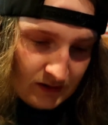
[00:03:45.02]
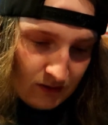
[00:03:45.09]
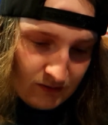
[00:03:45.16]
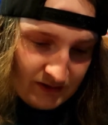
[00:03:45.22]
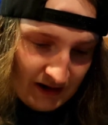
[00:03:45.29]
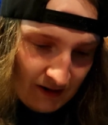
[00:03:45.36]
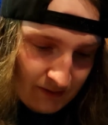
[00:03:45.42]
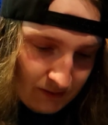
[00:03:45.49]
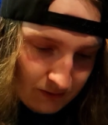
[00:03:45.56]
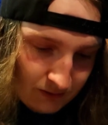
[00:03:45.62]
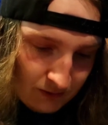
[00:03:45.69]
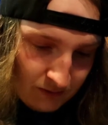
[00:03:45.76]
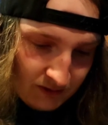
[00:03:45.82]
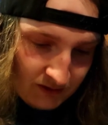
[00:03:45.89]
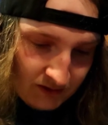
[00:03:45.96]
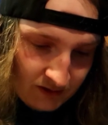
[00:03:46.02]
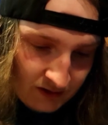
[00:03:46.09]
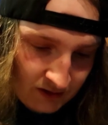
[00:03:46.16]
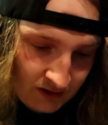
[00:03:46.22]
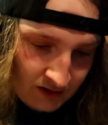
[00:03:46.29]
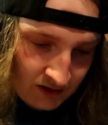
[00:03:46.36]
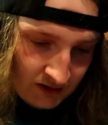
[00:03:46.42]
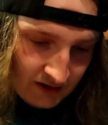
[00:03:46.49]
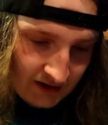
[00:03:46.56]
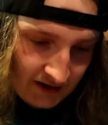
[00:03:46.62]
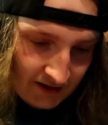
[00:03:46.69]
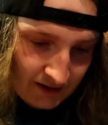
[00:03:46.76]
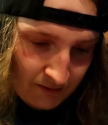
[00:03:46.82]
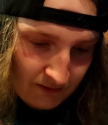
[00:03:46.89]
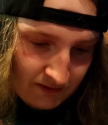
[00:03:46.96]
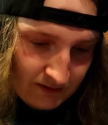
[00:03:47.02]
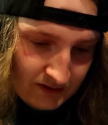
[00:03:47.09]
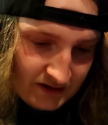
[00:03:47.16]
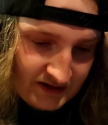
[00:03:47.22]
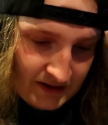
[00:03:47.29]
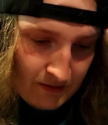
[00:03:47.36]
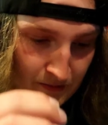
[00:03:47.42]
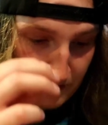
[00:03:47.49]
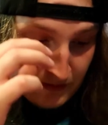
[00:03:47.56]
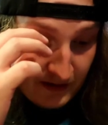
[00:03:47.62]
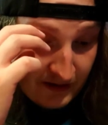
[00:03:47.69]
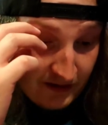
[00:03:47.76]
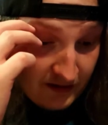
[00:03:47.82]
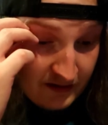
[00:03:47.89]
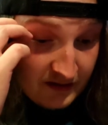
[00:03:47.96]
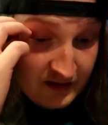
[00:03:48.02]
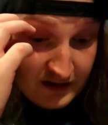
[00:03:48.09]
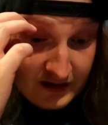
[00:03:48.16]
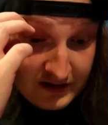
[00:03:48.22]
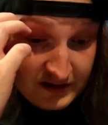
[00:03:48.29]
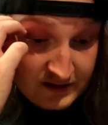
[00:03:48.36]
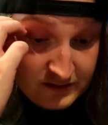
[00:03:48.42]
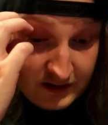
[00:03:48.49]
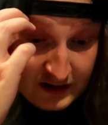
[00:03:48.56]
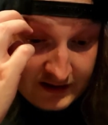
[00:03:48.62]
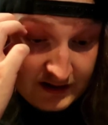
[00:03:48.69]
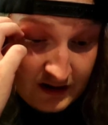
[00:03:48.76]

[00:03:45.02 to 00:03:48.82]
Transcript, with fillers: Oh, now you open. Yeah, that one. Sound of the Pink. Not